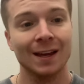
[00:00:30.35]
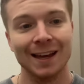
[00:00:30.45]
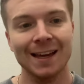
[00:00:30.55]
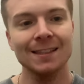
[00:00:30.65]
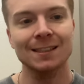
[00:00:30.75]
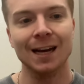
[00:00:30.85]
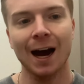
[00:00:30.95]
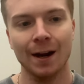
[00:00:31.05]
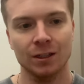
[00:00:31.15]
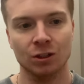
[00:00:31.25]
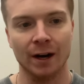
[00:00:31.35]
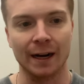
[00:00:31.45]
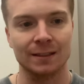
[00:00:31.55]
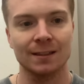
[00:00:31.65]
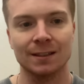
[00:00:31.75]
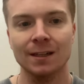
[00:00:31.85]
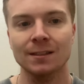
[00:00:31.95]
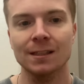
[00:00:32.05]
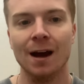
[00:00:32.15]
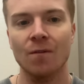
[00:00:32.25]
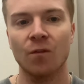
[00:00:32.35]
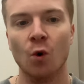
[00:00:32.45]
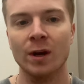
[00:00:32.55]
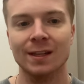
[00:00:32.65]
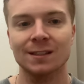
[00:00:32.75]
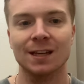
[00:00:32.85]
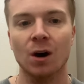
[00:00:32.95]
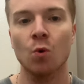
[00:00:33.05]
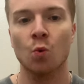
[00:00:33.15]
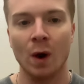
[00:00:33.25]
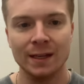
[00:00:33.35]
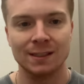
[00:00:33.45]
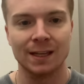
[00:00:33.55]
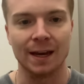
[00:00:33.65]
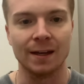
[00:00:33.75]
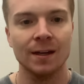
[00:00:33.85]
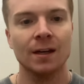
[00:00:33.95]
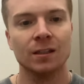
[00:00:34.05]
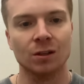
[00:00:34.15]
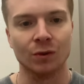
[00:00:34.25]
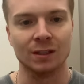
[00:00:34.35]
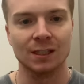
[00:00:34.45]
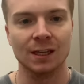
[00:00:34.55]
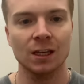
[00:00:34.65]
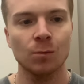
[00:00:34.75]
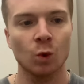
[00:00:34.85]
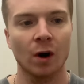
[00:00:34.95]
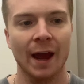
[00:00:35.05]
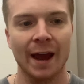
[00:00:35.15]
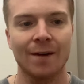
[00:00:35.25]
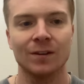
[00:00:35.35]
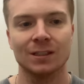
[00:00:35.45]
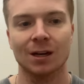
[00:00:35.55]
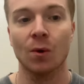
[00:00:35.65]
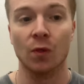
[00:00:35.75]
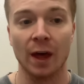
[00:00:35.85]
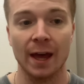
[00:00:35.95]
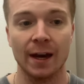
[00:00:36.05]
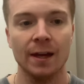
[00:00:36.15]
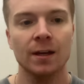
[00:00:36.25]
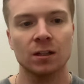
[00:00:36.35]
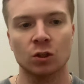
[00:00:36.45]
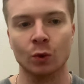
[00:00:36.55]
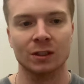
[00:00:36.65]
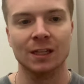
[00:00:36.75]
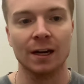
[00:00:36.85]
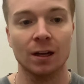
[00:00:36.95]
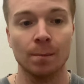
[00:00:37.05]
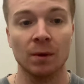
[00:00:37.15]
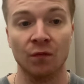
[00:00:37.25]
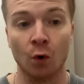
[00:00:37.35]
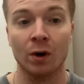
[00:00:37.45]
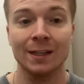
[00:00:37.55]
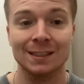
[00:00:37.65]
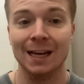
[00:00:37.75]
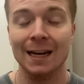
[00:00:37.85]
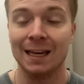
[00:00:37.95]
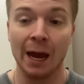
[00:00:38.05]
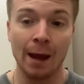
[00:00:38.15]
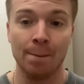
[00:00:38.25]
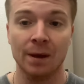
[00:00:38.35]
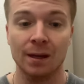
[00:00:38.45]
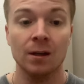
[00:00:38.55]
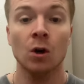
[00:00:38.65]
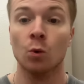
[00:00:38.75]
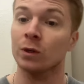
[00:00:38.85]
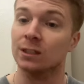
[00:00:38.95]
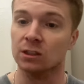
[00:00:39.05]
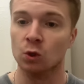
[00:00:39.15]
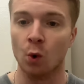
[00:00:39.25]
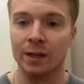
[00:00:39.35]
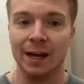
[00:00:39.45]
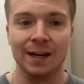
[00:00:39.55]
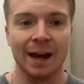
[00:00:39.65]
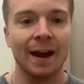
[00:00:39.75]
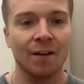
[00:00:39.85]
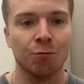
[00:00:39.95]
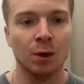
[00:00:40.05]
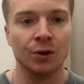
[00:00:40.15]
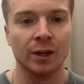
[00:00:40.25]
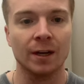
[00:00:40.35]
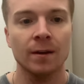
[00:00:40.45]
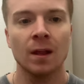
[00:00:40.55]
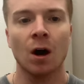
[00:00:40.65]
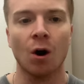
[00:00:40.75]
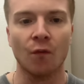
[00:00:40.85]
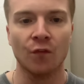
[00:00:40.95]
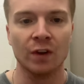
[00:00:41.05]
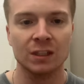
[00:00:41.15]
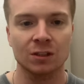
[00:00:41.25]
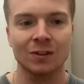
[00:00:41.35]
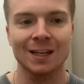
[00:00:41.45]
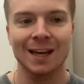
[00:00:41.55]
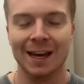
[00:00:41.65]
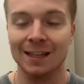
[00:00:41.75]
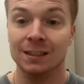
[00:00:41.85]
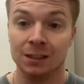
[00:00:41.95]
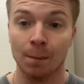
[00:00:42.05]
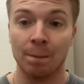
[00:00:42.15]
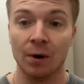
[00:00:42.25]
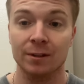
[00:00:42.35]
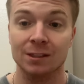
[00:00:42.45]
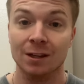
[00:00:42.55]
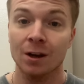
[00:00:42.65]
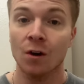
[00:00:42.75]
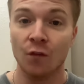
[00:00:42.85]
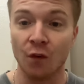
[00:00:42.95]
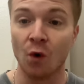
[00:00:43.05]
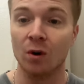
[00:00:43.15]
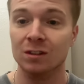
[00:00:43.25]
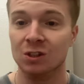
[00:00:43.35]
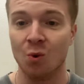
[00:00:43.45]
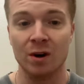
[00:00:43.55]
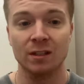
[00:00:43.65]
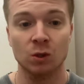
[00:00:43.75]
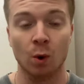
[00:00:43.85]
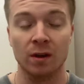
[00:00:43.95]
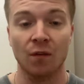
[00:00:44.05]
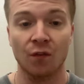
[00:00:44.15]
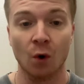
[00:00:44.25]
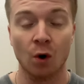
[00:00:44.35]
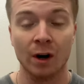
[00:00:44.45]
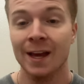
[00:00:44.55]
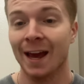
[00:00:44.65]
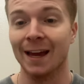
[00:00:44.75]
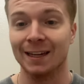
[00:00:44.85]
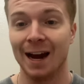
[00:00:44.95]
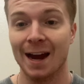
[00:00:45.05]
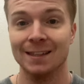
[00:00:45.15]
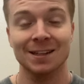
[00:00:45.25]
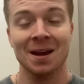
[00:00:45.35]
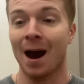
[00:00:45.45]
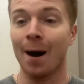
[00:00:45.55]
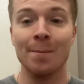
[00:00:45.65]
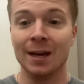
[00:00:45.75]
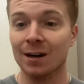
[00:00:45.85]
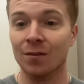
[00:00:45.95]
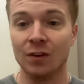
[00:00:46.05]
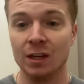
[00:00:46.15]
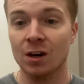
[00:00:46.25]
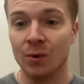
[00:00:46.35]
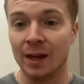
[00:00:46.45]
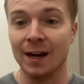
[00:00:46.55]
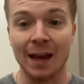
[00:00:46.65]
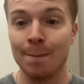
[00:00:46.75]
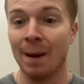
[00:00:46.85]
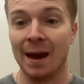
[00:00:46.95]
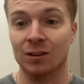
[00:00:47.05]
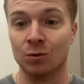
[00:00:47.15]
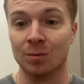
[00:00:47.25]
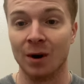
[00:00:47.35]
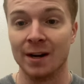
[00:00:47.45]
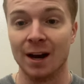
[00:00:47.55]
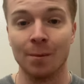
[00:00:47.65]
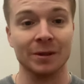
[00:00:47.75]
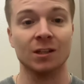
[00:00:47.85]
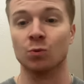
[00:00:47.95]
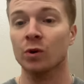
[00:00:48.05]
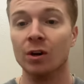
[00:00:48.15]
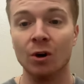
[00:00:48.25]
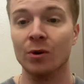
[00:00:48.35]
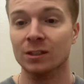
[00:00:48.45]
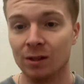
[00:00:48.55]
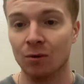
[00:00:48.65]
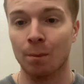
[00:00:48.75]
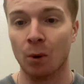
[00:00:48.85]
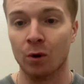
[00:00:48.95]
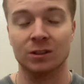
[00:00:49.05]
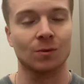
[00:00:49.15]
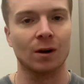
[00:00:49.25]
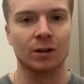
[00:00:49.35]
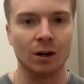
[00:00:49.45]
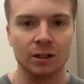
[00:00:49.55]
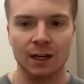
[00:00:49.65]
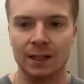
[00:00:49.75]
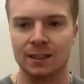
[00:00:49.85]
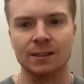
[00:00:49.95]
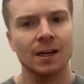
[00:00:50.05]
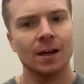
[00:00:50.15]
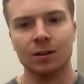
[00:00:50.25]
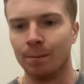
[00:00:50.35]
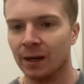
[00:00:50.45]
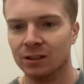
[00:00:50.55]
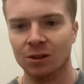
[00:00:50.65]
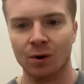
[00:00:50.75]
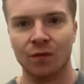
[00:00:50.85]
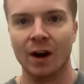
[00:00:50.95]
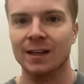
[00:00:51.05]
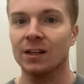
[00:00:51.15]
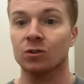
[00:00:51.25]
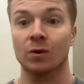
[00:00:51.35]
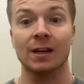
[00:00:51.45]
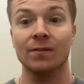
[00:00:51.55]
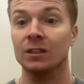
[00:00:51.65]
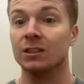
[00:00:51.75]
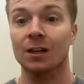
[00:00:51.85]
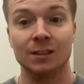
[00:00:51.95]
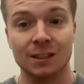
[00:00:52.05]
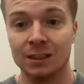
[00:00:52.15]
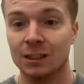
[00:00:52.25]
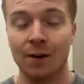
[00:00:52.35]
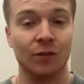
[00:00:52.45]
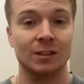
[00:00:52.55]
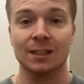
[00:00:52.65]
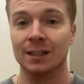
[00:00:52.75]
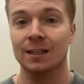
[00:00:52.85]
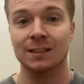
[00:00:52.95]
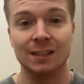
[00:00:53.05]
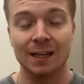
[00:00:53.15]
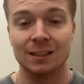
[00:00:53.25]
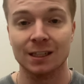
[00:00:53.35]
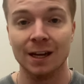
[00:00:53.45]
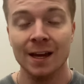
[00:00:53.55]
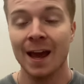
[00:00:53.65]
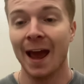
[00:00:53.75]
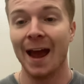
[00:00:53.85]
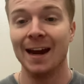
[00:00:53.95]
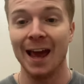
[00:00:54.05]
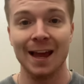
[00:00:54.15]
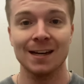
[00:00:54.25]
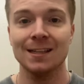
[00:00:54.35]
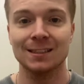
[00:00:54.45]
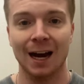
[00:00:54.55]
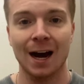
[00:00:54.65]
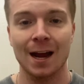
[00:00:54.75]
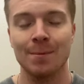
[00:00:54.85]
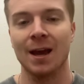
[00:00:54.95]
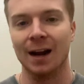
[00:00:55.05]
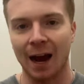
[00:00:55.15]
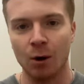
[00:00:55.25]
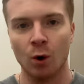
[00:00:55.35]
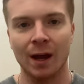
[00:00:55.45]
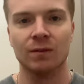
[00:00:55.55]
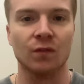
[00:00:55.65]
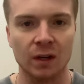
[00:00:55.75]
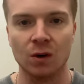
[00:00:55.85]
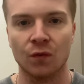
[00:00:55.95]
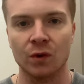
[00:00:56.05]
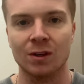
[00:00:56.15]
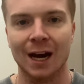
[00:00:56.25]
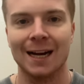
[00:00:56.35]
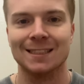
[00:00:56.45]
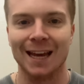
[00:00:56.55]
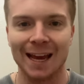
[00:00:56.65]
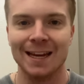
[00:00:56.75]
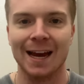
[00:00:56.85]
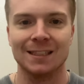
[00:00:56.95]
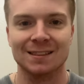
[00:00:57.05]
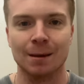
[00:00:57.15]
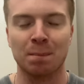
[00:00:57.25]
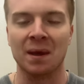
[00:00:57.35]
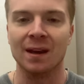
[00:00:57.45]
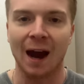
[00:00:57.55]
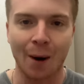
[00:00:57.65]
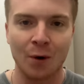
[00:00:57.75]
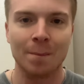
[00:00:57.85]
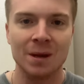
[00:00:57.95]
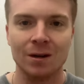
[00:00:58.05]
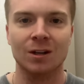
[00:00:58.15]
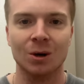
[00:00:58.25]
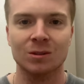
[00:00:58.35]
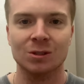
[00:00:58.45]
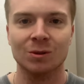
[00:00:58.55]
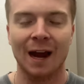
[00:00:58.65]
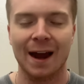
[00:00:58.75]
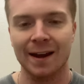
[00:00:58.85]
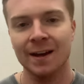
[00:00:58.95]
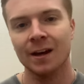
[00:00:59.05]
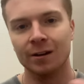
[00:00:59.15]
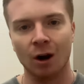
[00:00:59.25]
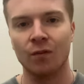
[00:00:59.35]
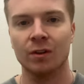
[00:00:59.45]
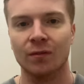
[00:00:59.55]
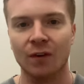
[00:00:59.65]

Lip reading: His contract does not void until Wednesday, so the team will have until then to extend him before his dead cap hit, which is $28.5 million, officially hits the books for 2024. And guys, I'm making a video in a bathroom right now because we are going to get reports around Kirk Cousins, the Minnesota Vikings, or even Justin Jefferson, an extension at any time. And I will have a video for you guys ASAP. I want to be your go-to guy covering the